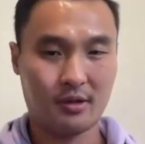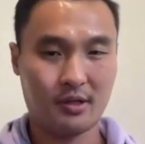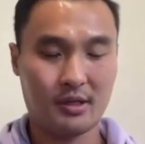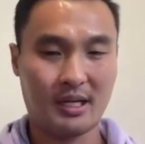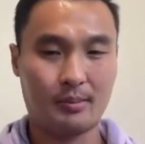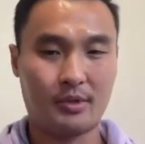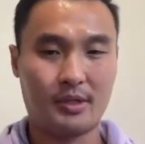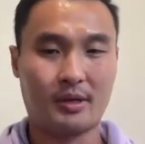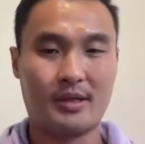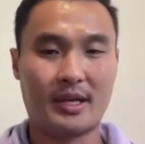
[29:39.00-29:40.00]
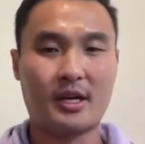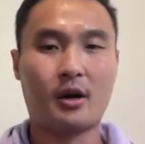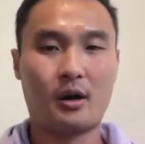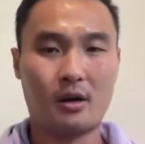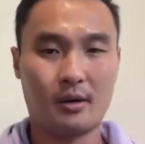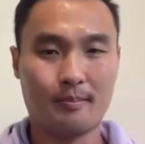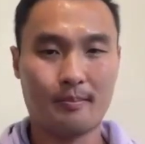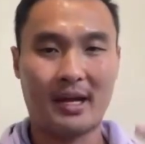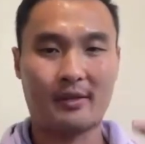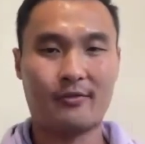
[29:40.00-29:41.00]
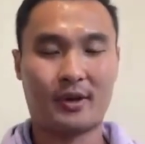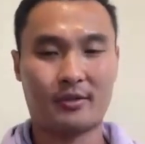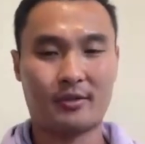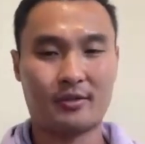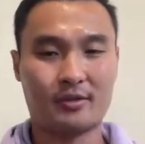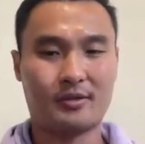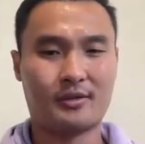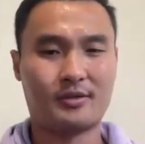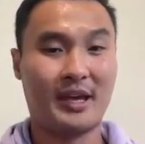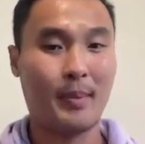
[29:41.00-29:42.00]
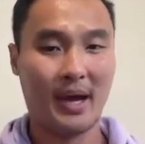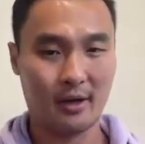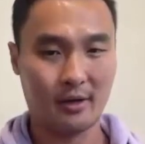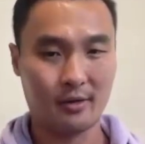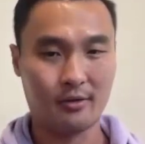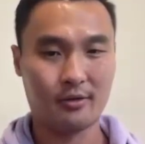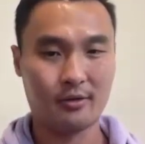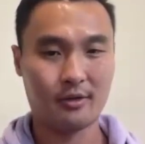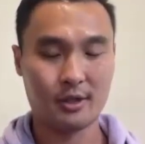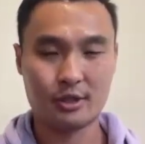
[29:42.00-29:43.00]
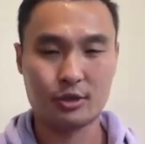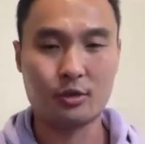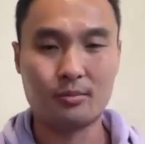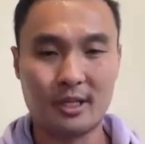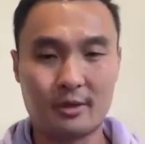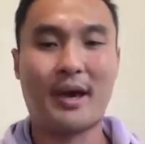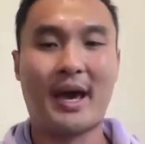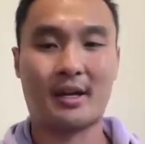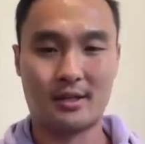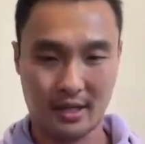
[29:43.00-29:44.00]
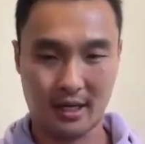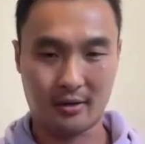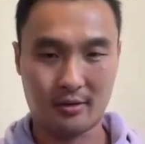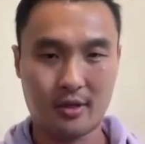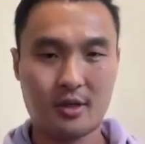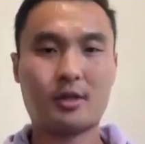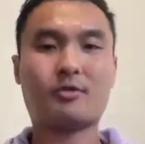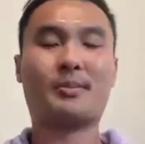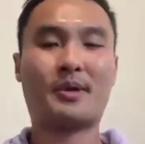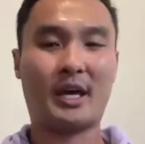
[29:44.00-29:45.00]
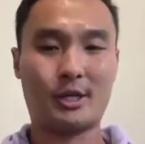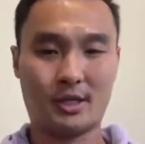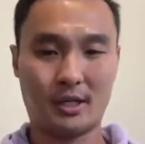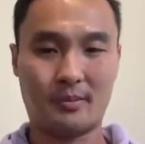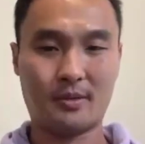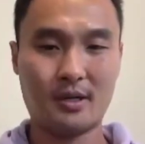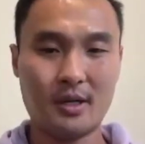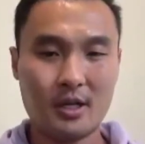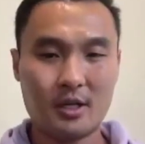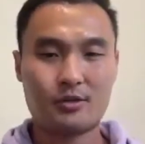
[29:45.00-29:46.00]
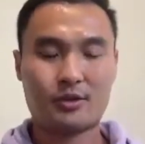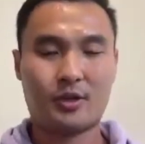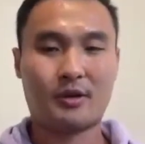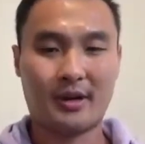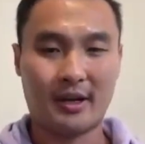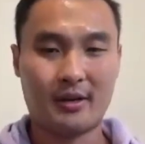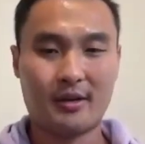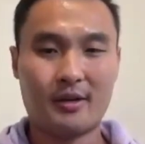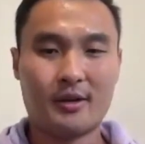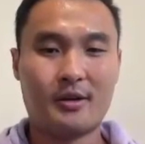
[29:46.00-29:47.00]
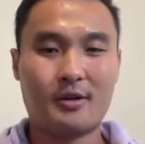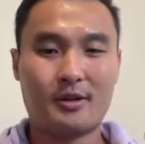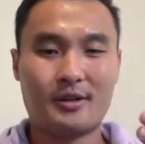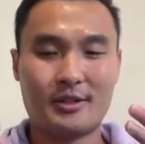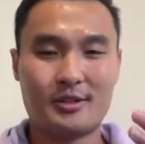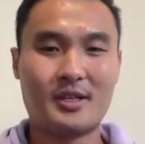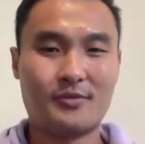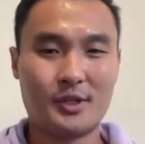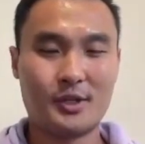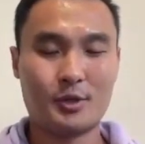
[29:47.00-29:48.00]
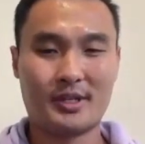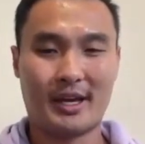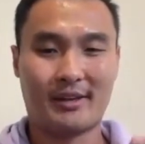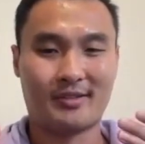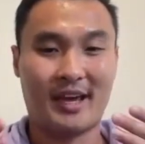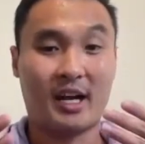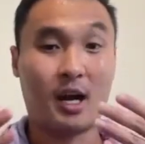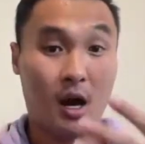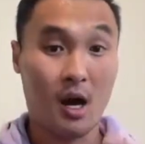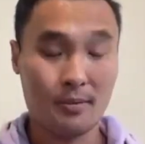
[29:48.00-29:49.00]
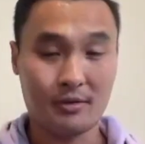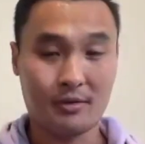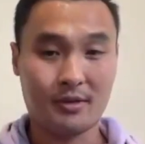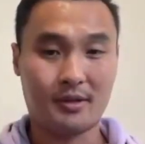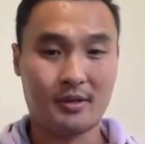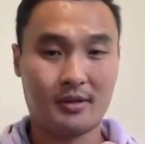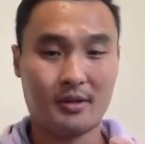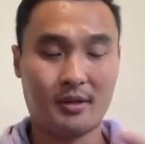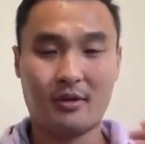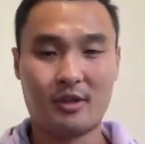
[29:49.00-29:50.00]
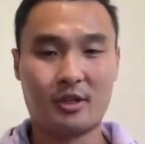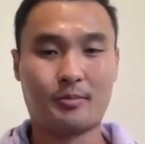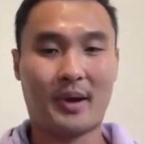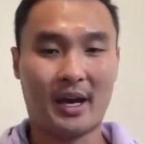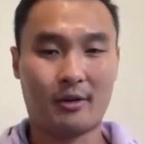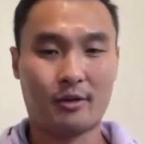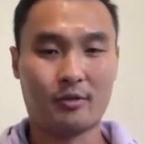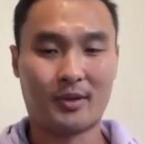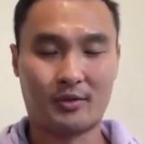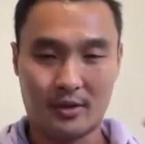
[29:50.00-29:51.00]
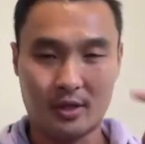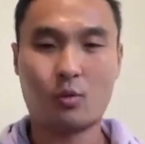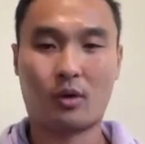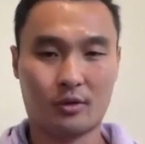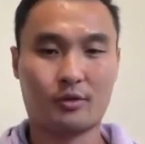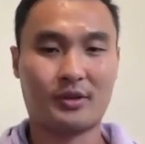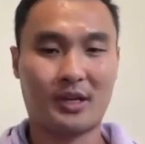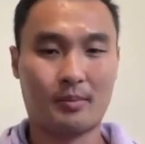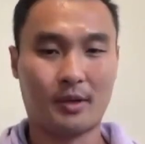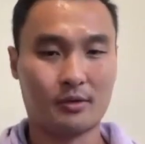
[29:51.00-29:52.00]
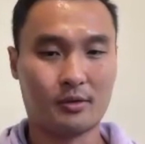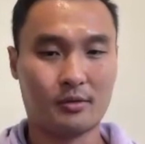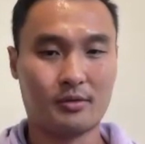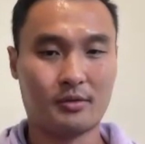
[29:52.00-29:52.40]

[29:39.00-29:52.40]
type of deal, and they all manifest same patterns: shoulder blades back and down, rib cage up. So all right, let's give you the exact opposite of these patterns, but still work those same muscles.